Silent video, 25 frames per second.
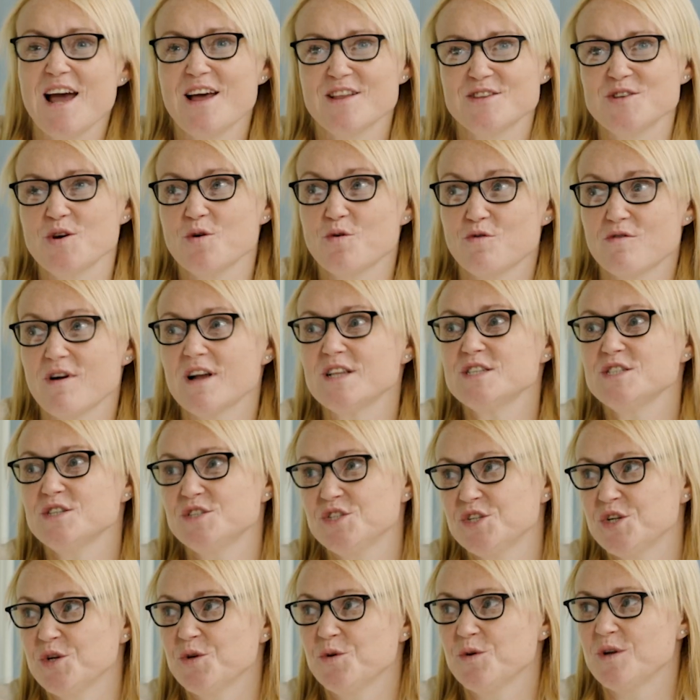So
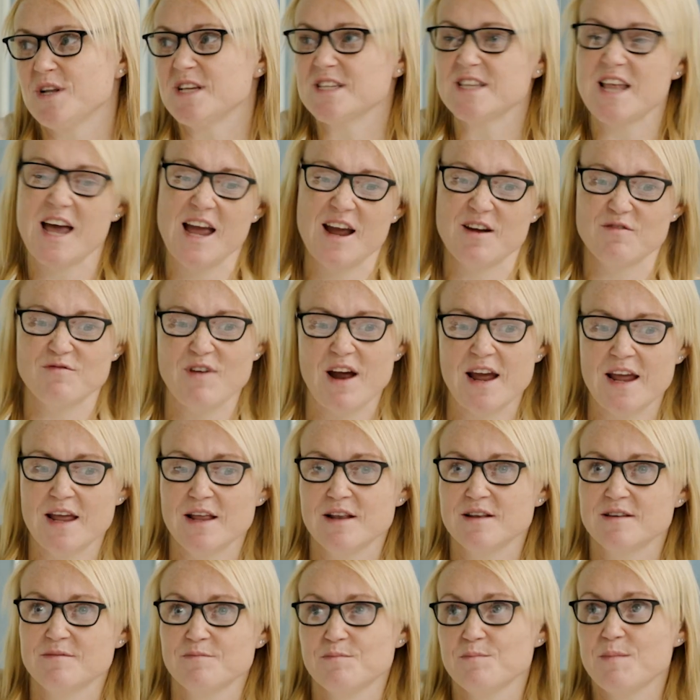gratitude is like
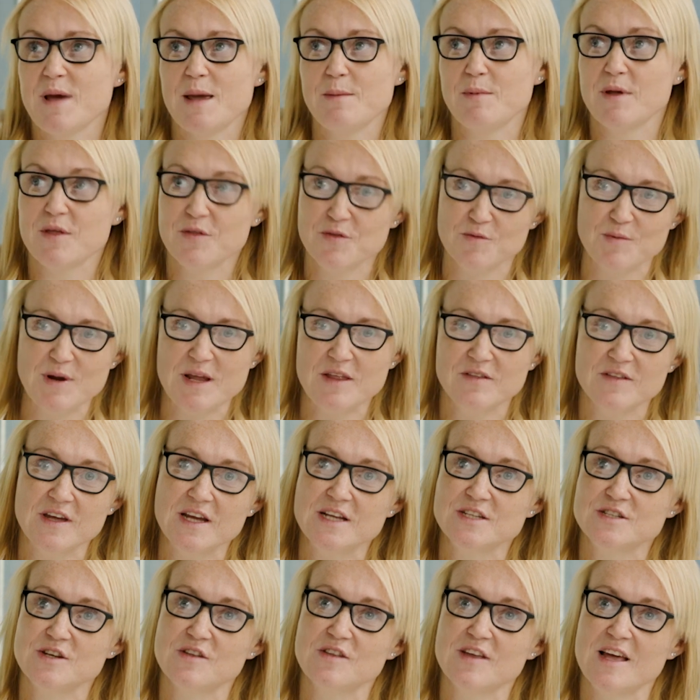writing maybe 3
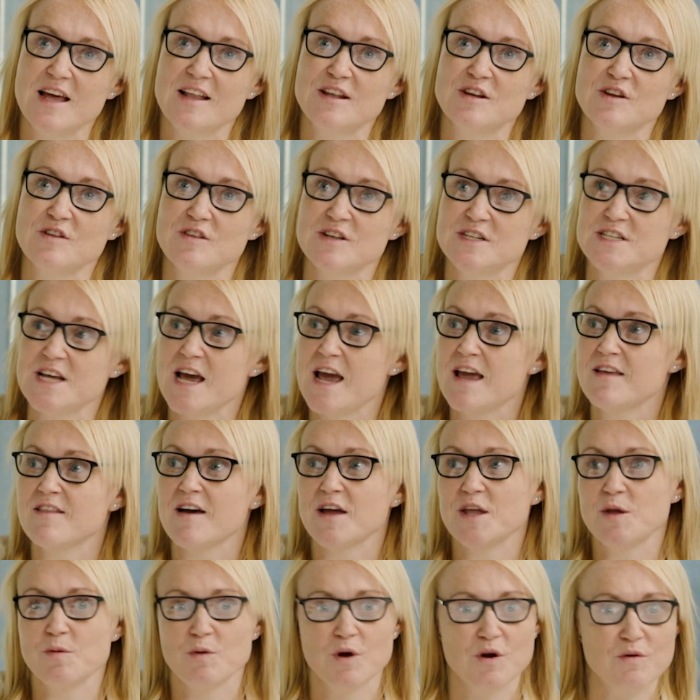things at the end of the day
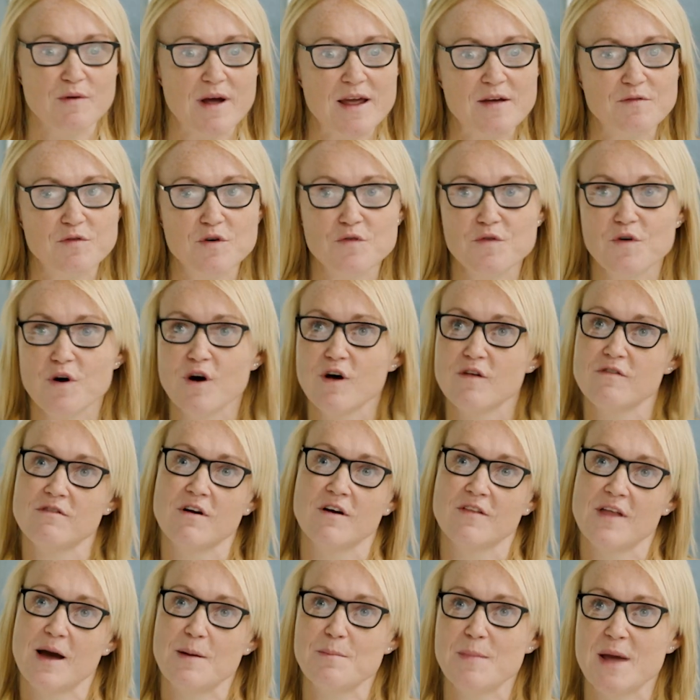that you were grateful for
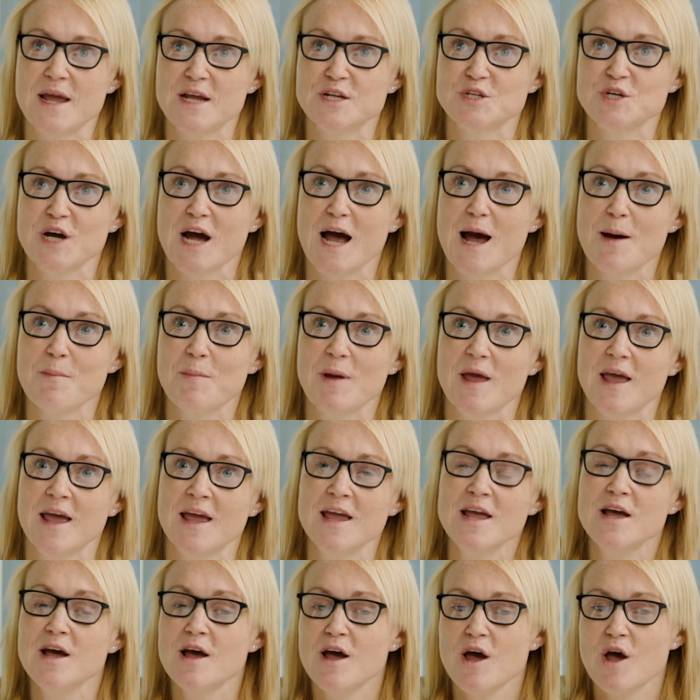or that made you
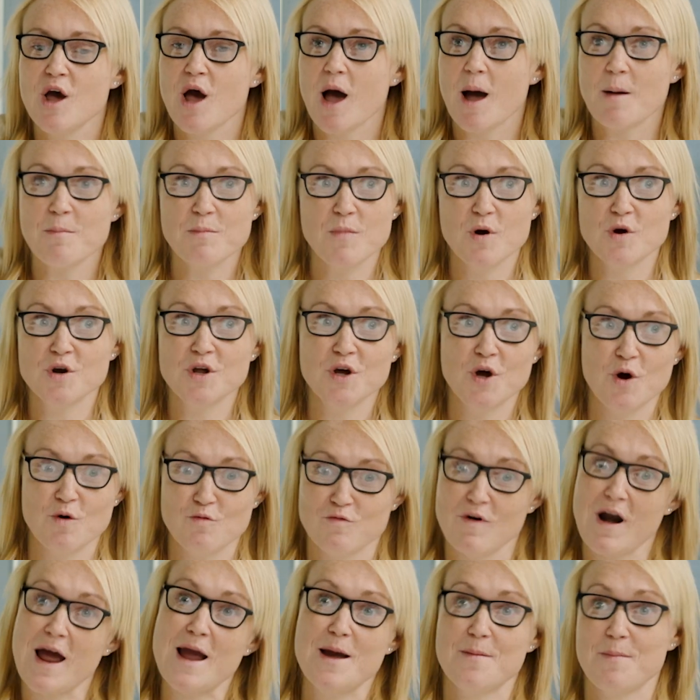happy. I'm going to go
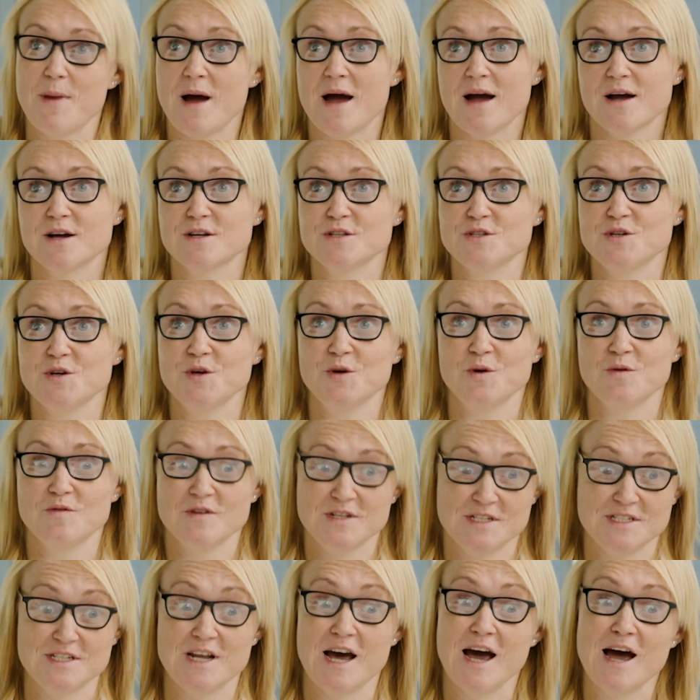right back to the
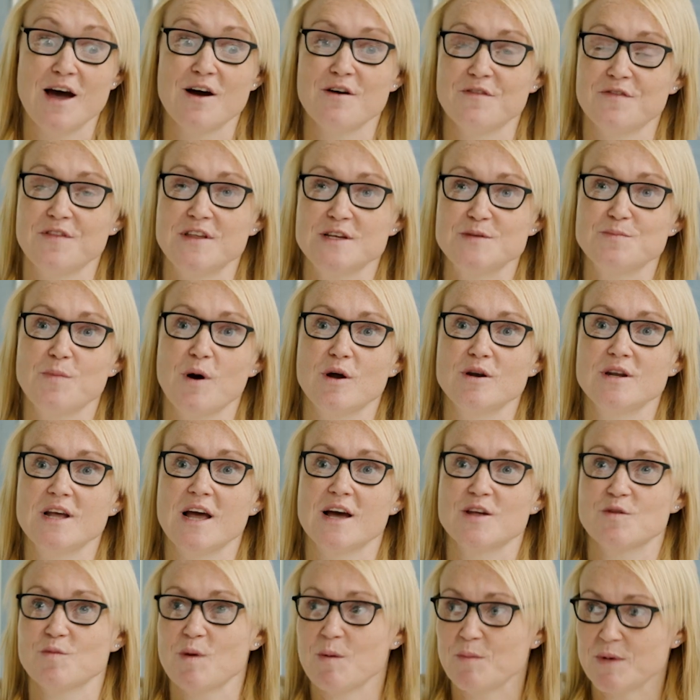start of this
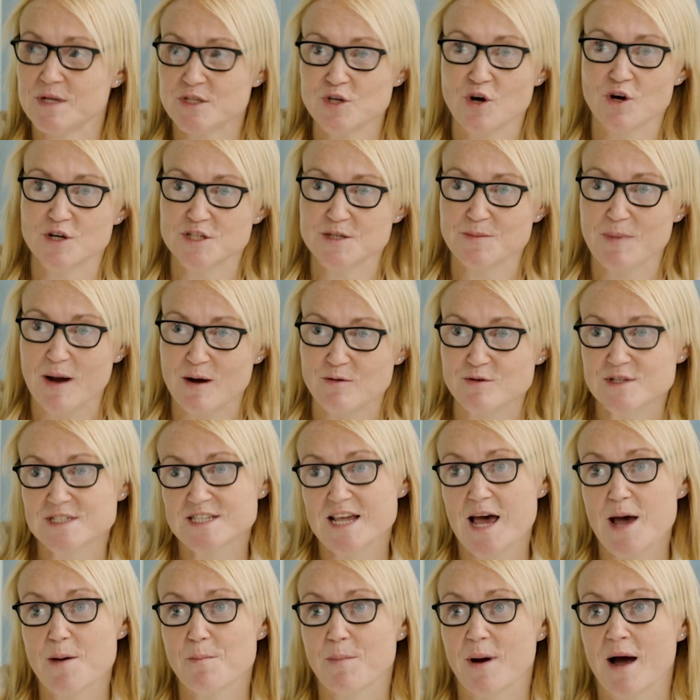podcast when we talked about
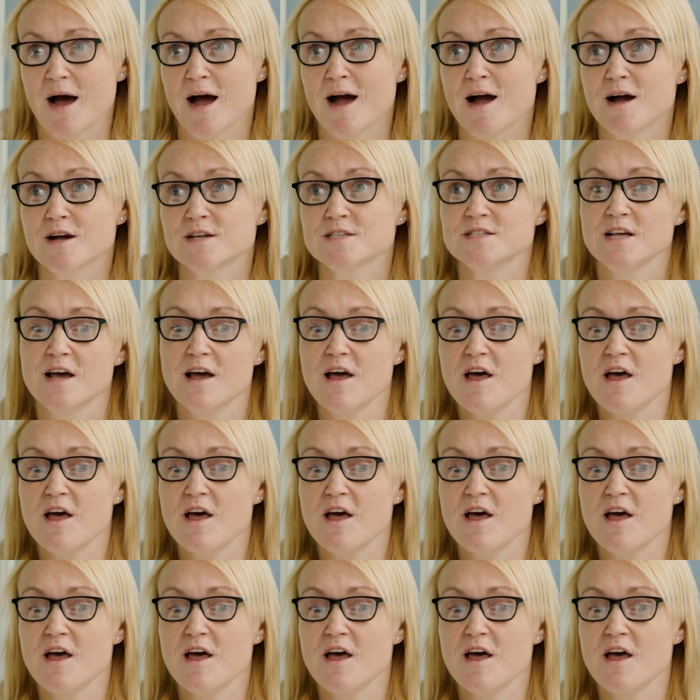setbacks.